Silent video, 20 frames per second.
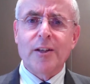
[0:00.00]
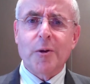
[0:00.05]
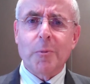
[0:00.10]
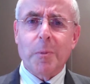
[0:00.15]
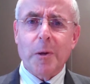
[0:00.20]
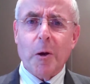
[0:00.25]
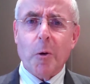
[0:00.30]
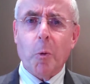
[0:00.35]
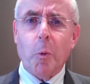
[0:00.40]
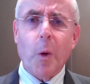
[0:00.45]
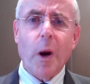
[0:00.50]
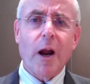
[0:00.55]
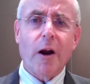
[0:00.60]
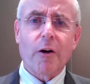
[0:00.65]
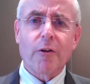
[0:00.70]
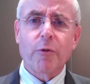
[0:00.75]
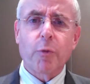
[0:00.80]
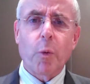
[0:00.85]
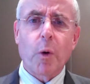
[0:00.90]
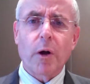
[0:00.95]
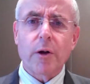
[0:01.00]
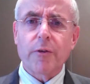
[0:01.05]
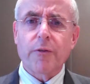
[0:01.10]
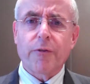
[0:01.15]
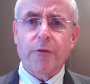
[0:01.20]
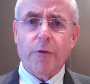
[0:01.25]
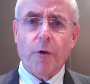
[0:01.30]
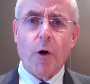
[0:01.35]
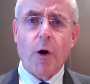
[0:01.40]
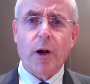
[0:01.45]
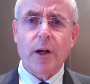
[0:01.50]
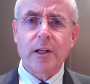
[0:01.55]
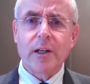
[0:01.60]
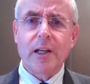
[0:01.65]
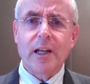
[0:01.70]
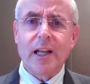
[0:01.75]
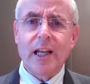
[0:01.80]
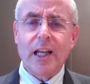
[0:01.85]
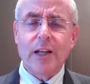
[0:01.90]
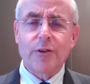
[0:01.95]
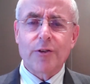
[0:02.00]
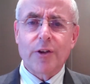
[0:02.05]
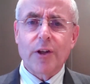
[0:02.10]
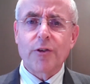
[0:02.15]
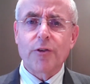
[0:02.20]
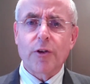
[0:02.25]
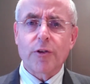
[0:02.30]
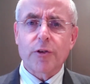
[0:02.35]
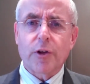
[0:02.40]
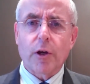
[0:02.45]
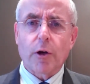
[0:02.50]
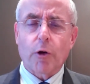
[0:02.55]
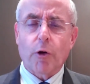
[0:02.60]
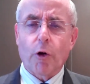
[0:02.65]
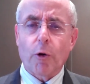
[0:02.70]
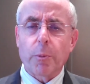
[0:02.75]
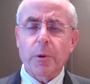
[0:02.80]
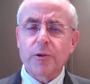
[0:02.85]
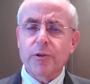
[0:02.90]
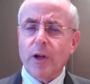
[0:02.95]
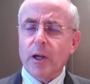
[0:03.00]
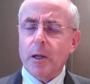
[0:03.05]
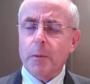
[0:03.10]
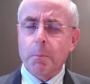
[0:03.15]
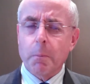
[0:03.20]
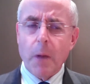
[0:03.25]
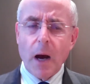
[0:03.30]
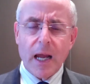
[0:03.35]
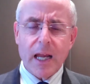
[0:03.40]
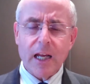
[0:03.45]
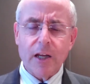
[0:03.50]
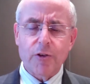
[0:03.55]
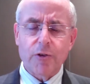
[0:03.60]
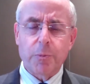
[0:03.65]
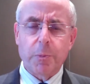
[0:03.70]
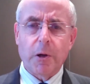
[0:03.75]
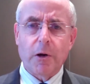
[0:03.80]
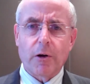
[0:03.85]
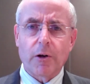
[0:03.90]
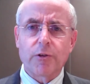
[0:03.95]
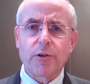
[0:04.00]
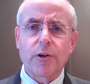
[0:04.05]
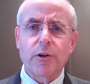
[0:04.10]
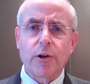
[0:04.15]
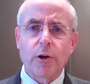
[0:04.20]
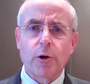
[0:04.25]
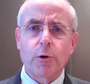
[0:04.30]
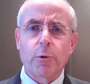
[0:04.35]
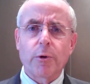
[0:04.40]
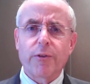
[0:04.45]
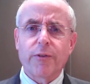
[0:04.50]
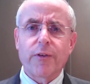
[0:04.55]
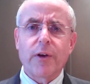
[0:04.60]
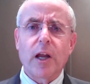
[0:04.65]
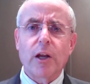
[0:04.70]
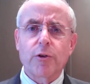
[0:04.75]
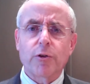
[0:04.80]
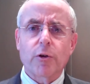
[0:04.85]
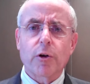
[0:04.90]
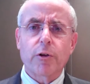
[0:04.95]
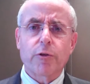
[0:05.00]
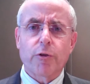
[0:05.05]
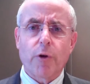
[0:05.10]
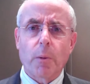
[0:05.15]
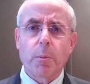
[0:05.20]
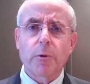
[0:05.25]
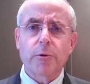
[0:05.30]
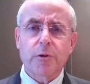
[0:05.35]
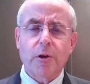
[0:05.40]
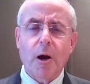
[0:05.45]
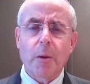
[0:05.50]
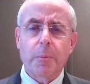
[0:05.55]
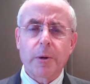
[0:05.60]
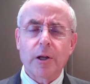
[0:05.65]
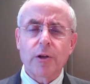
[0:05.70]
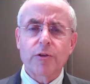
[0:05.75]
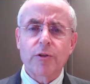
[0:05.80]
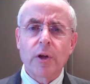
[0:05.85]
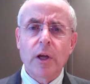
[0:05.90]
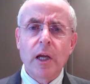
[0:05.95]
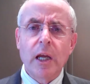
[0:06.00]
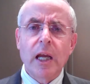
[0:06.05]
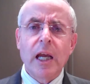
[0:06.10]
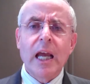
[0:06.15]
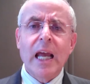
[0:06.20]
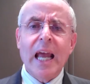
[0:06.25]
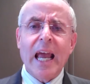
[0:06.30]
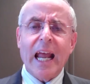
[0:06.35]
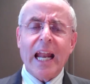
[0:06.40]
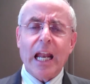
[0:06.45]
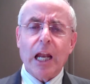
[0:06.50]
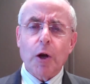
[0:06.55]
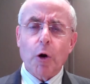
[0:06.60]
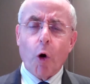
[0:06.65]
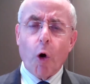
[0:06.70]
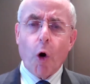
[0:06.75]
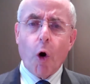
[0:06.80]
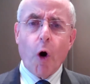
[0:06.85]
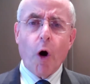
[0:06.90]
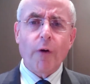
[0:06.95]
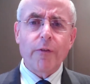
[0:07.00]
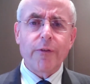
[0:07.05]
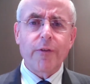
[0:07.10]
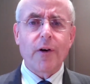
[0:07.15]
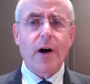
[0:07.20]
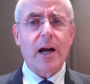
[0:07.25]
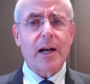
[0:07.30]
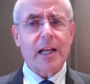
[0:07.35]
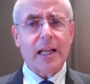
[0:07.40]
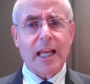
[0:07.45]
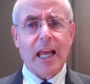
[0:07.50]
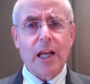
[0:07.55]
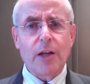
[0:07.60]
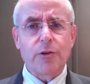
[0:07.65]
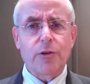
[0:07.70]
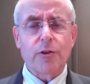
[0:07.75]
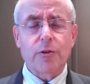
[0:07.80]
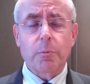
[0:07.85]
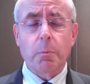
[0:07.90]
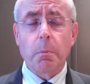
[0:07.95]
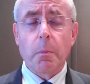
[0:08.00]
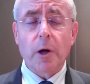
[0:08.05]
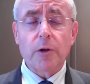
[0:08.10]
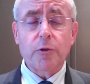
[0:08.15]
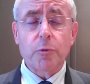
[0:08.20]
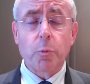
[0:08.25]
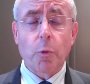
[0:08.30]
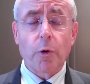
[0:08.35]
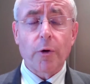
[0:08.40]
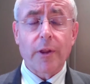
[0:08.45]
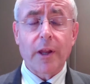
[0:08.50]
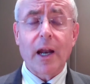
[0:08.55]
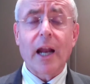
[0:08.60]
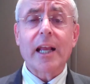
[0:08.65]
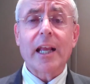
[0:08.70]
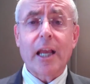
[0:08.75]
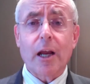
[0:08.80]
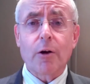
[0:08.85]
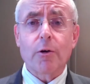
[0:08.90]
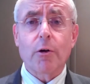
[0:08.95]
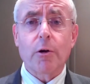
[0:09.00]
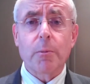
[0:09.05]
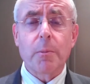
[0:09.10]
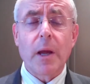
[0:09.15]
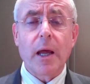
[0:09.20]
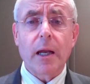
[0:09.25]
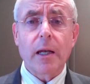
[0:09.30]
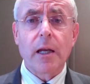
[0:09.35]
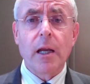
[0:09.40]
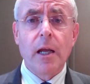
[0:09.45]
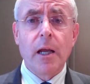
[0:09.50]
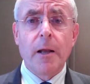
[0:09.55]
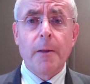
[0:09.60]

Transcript: to be aware of what fraud instances can occur. Because in my experience in dealing with financially troubled companies, in an awful lot of cases, much more than I care to admit,